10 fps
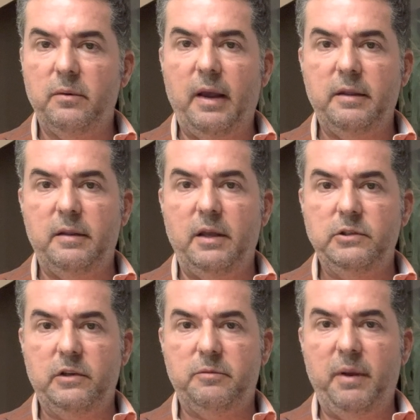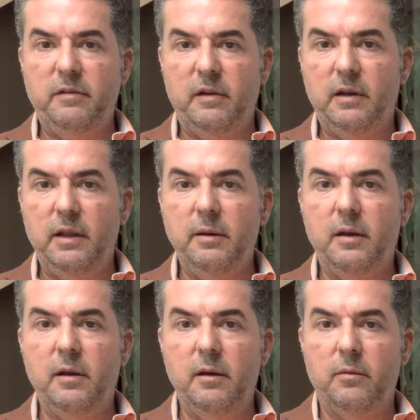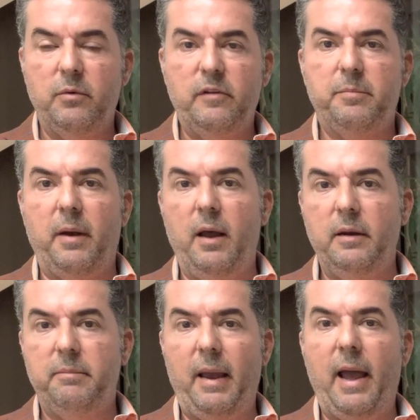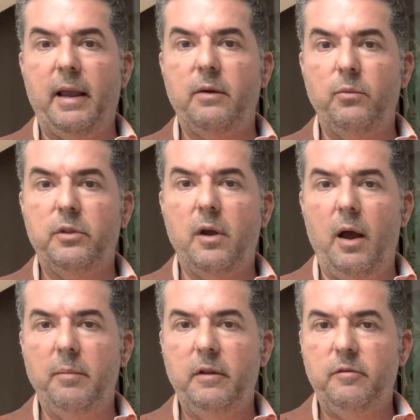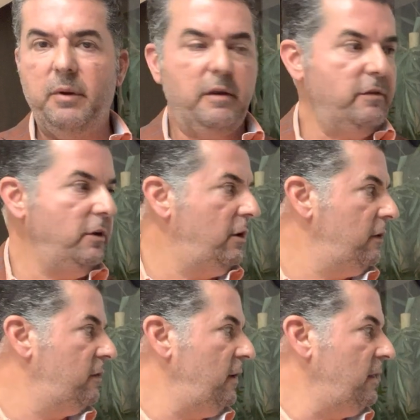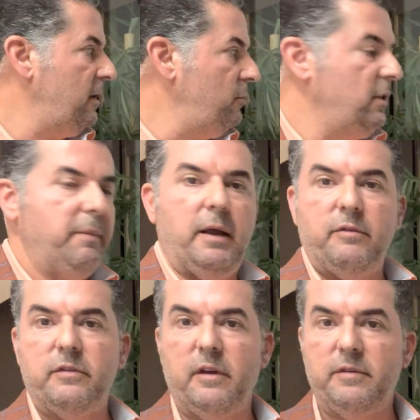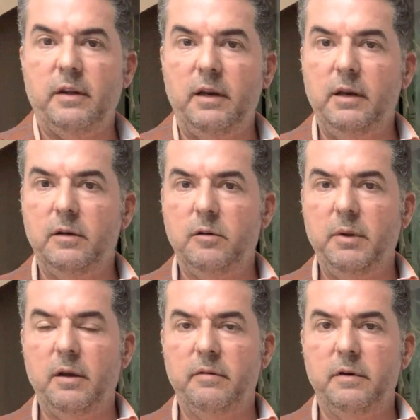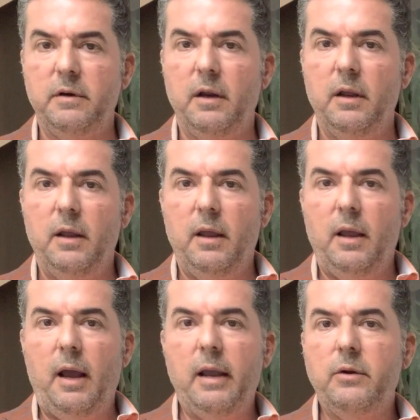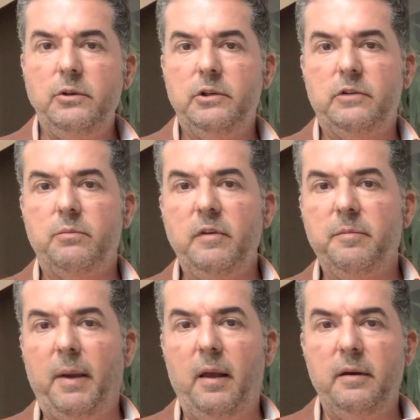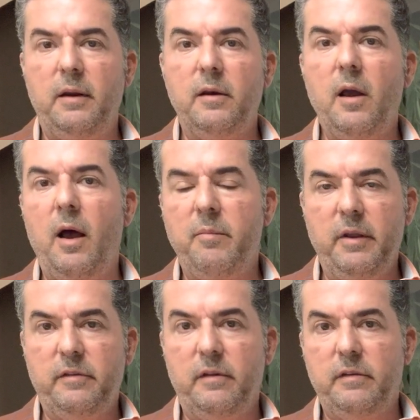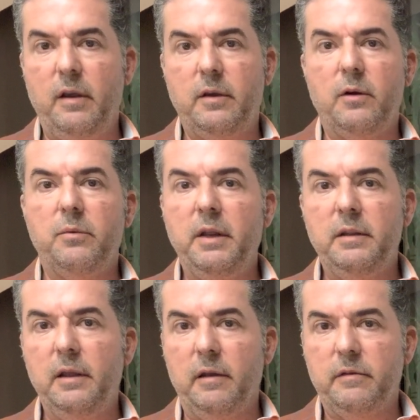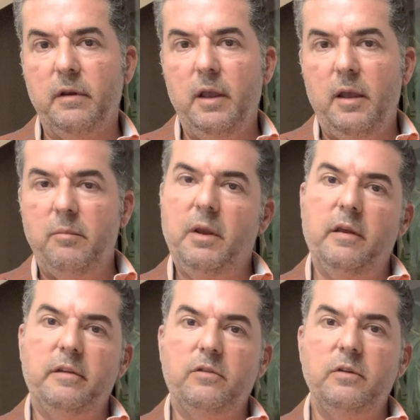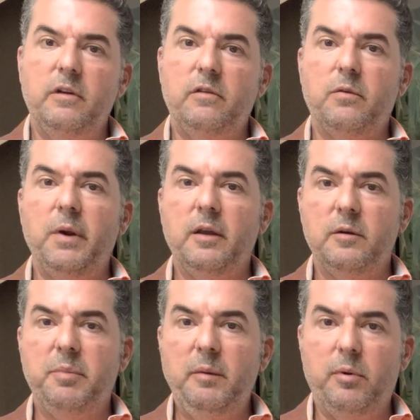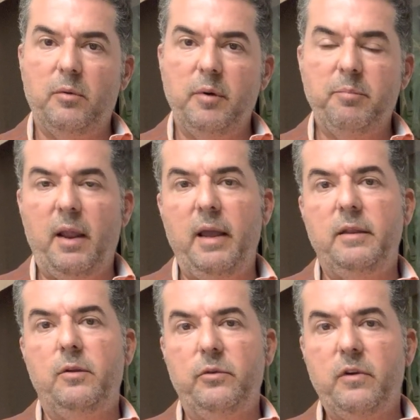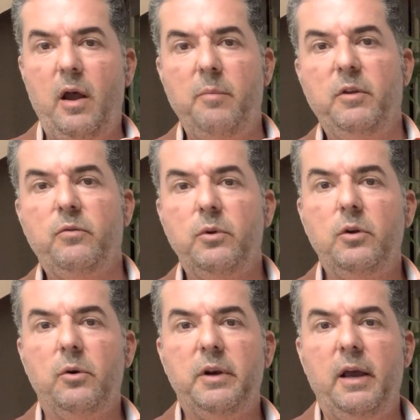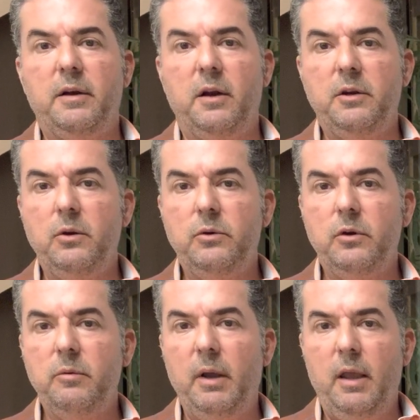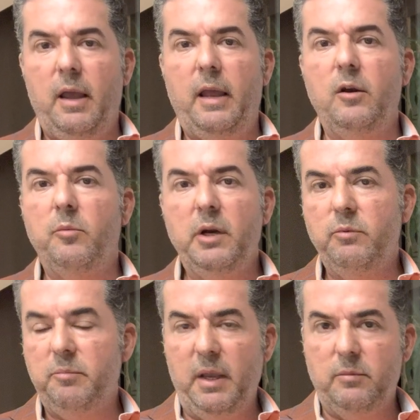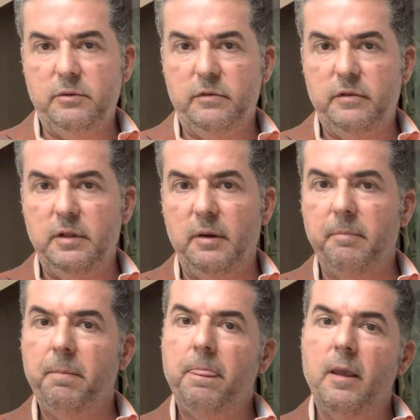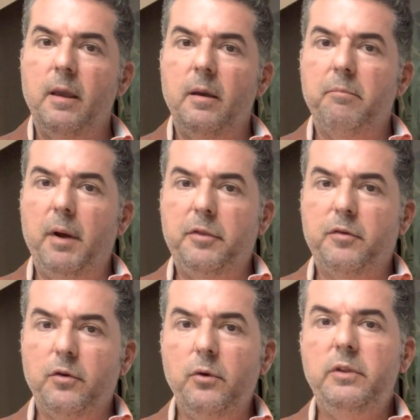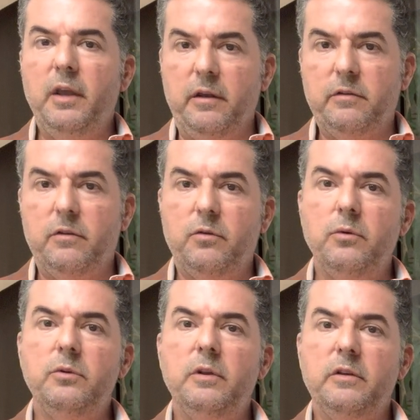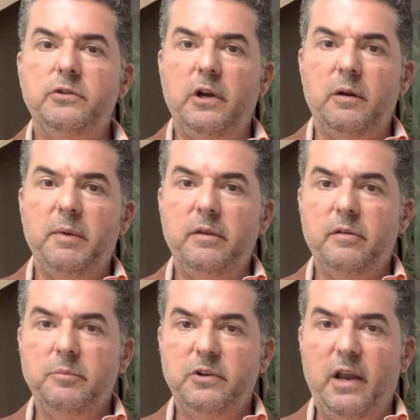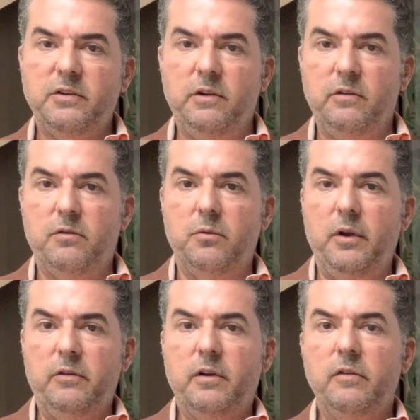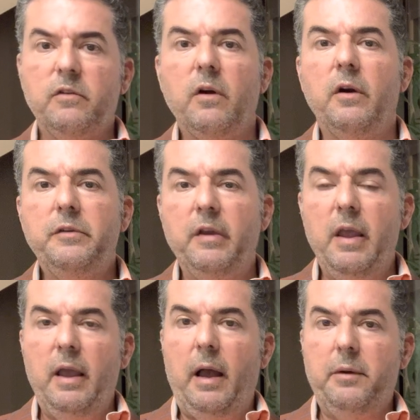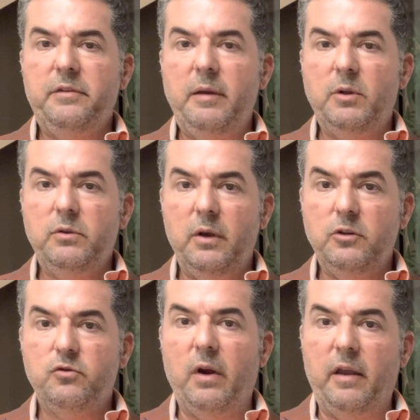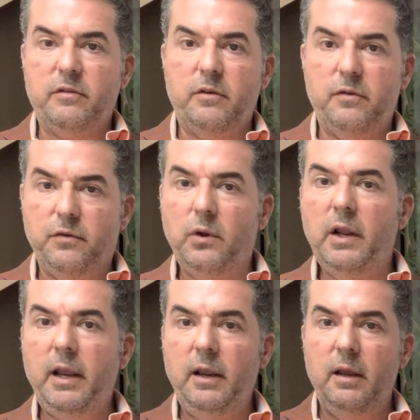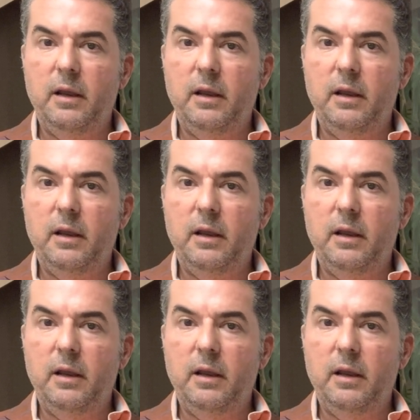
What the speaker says: rather than just basically respond back with comments, because you could see that with the amount of stuff that needed to be covered, I couldn't just respond in comments and say, okay, read this. Because as soon as 3 other people replied, those comments would go down on YouTube and nobody would be able to see them. But through this gentleman's objections, through his concerns, I was able to address fully